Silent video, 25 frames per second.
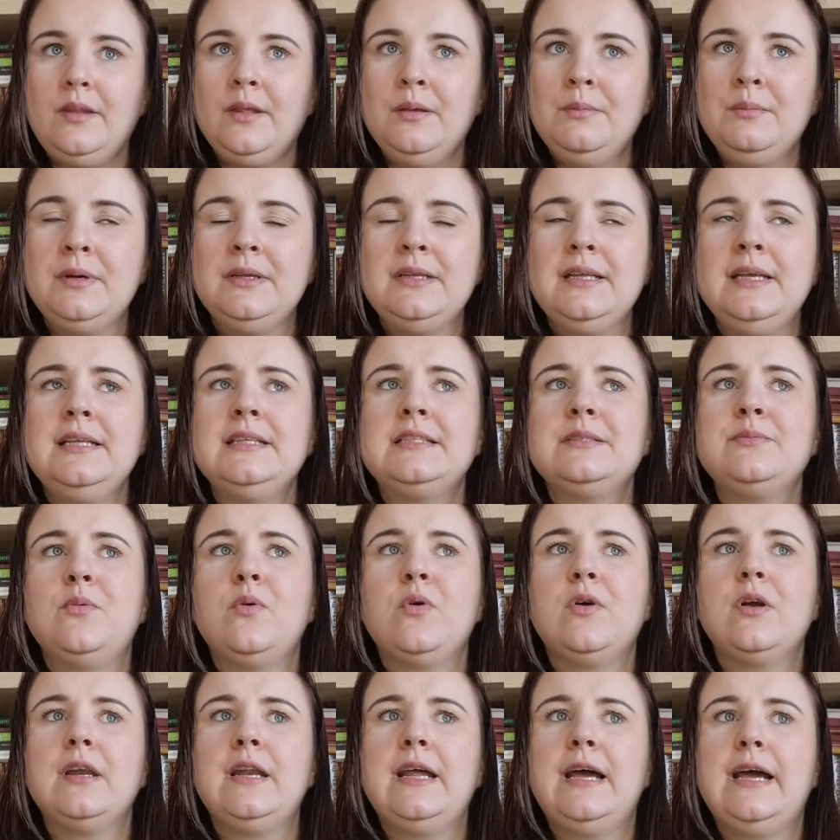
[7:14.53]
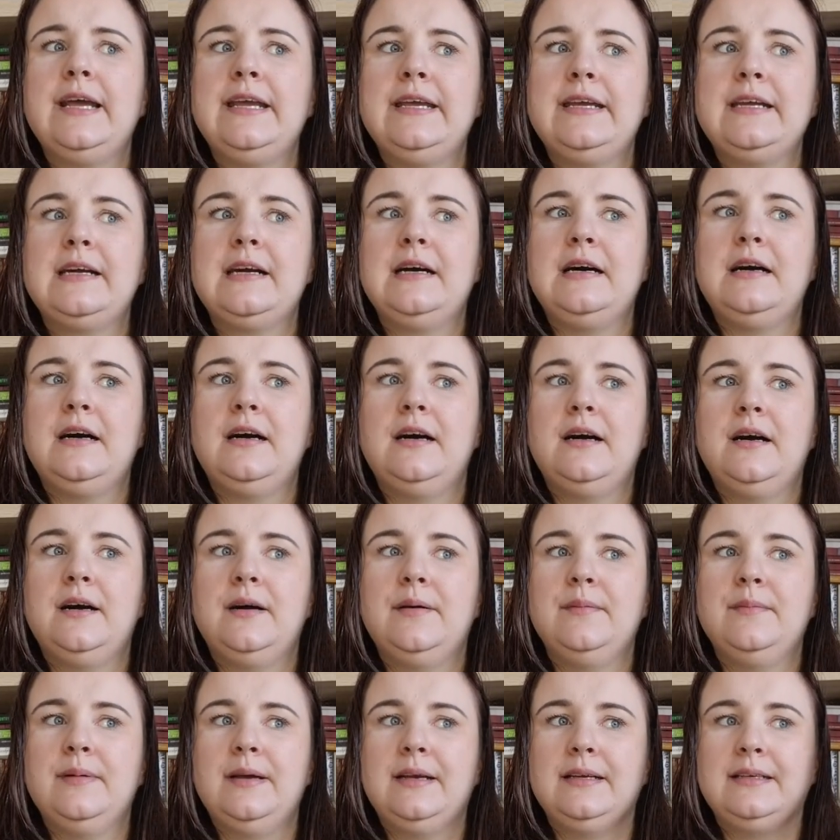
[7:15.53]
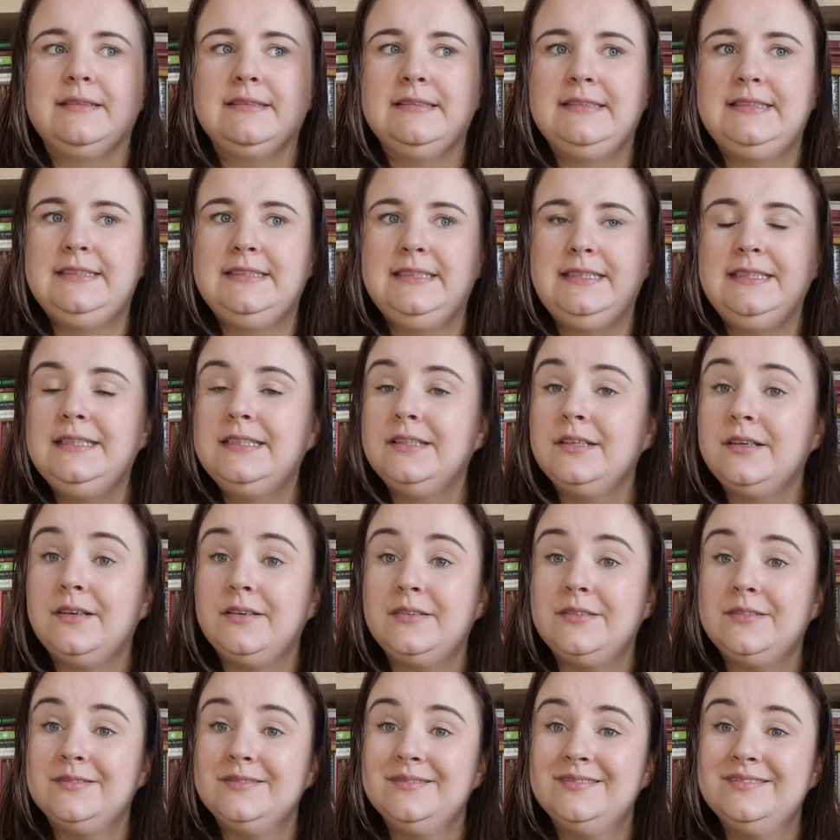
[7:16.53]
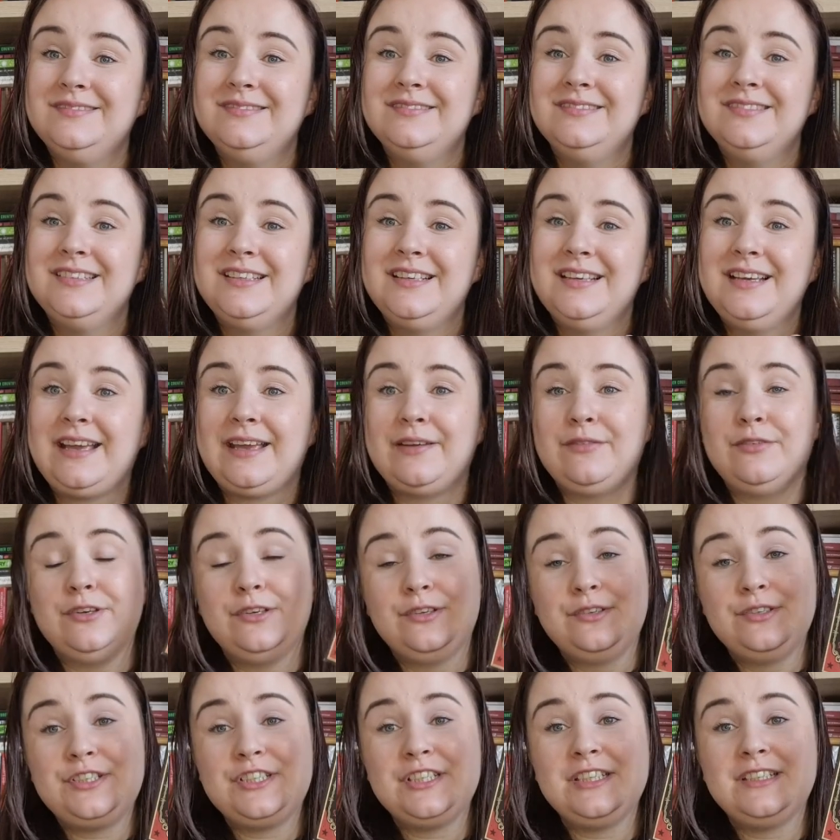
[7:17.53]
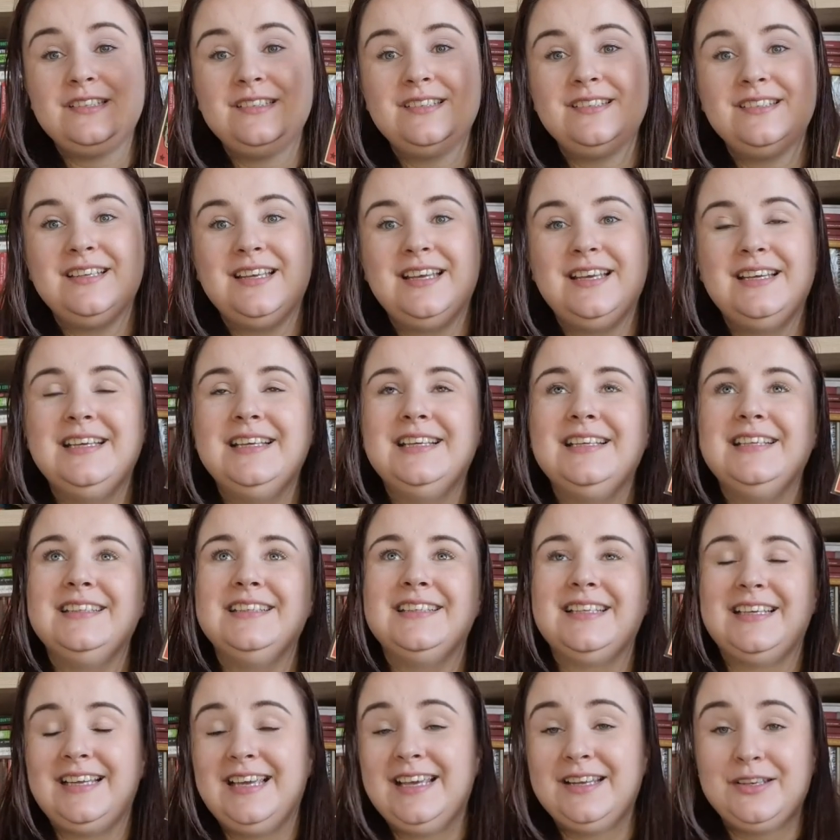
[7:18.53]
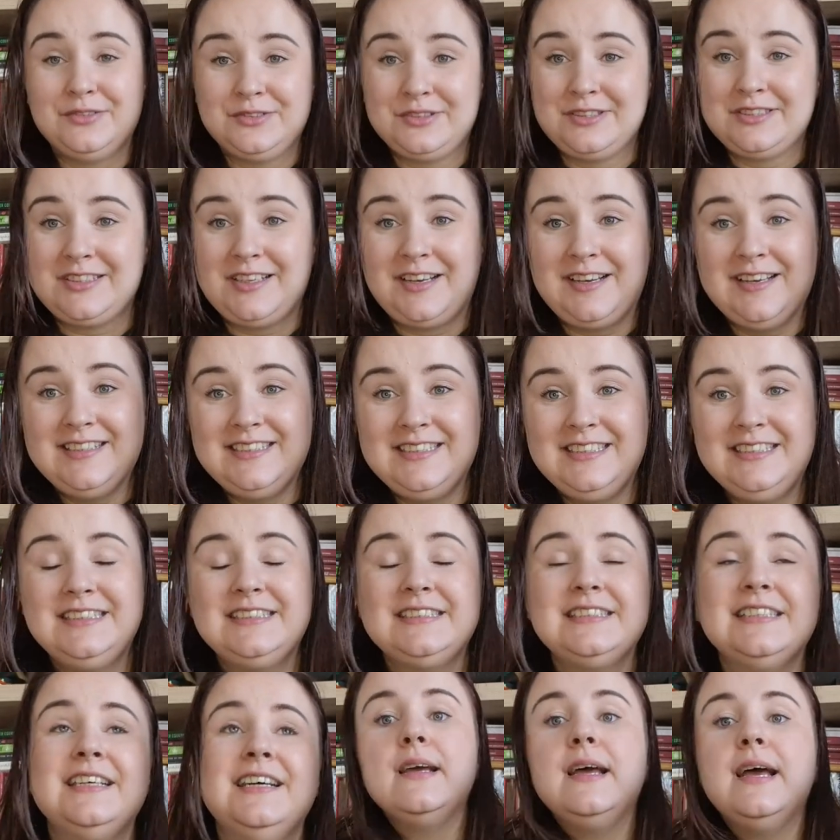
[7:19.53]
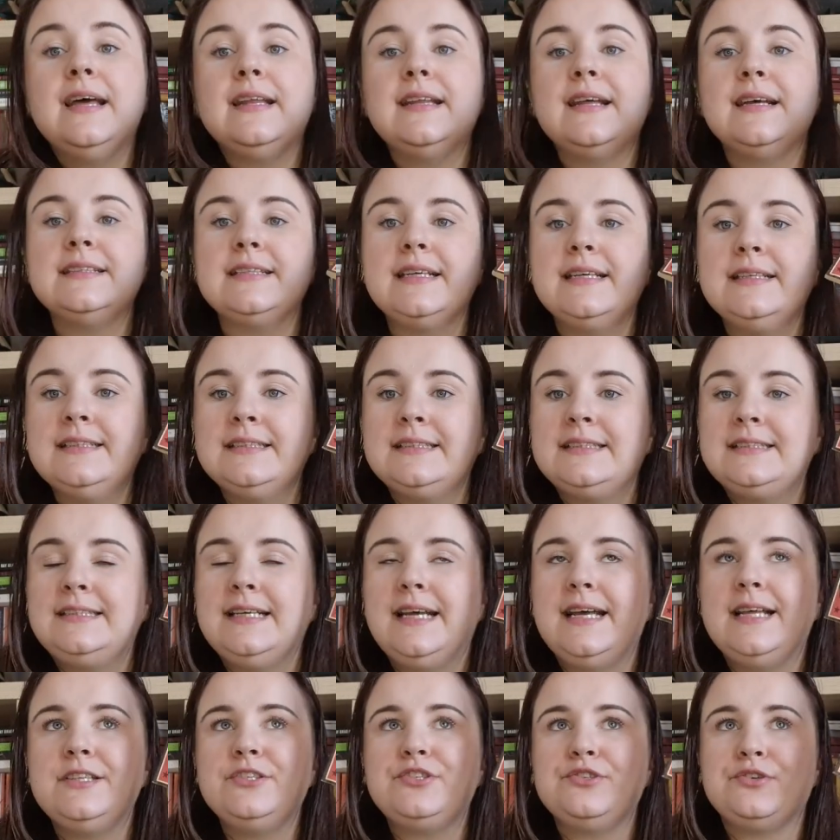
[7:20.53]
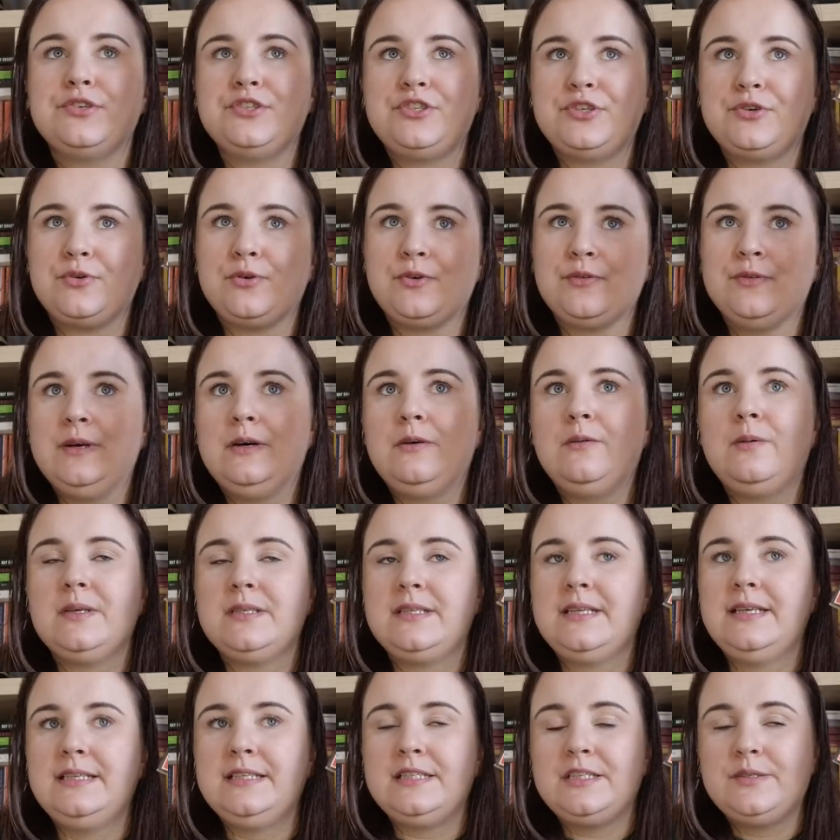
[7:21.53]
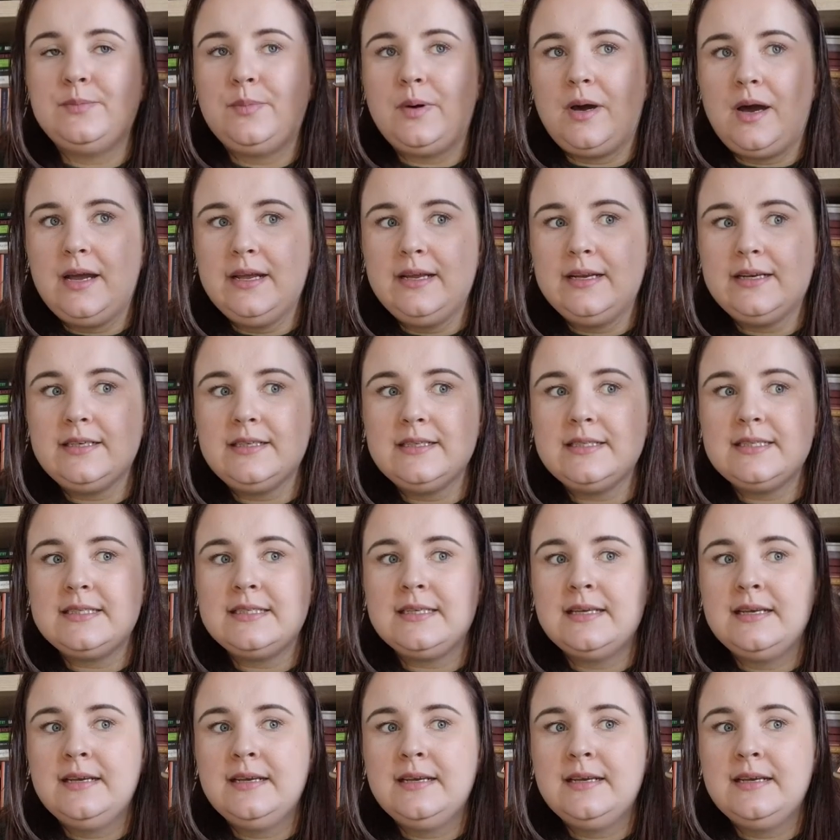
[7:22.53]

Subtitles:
But it's more like a critique on revolution and again on societies. And as I understand, George Orwell was inspired